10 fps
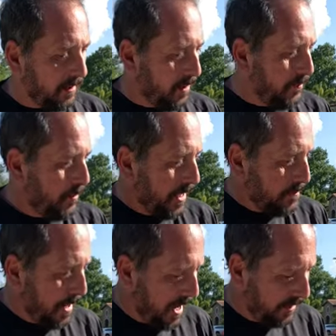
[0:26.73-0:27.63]
I love the way
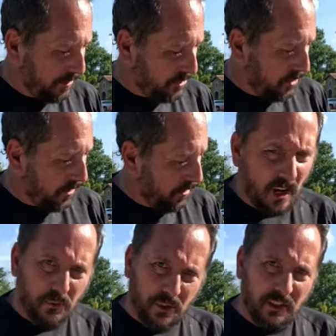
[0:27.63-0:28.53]
the pockets are.
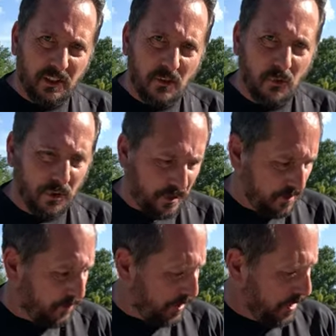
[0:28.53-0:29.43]
I really love all the
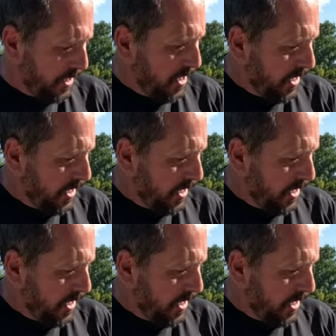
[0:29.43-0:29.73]
different